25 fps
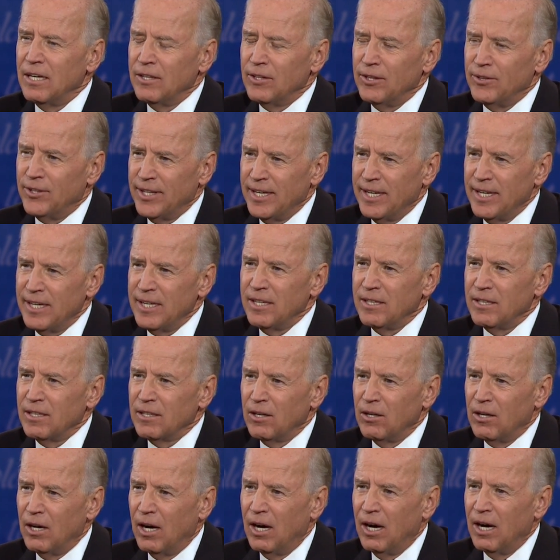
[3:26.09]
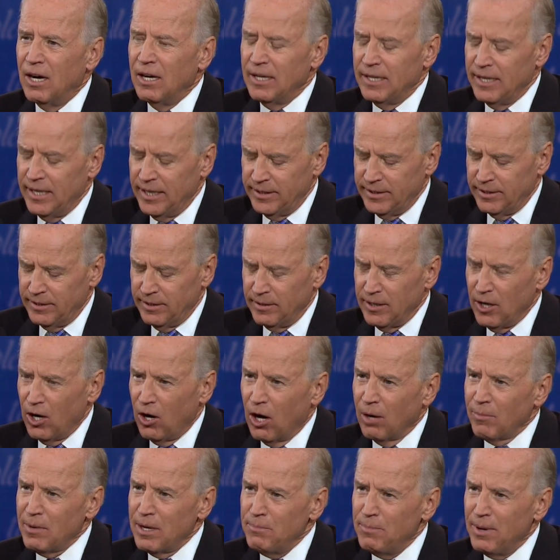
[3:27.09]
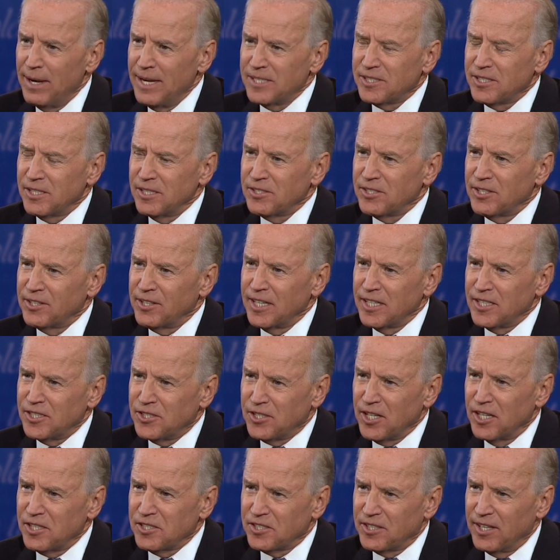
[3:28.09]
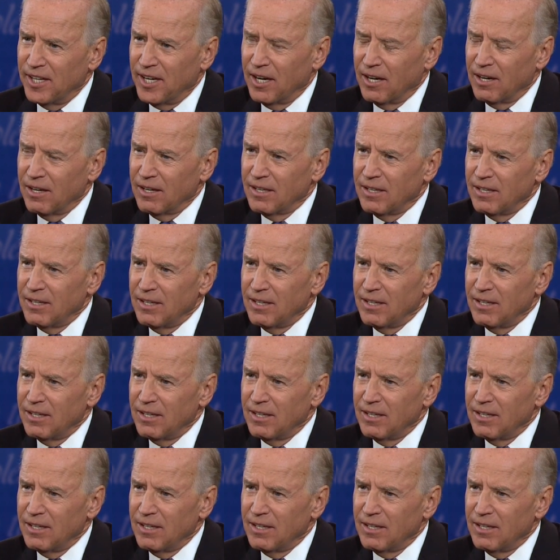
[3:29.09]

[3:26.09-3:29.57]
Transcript: the Army bases that exist there.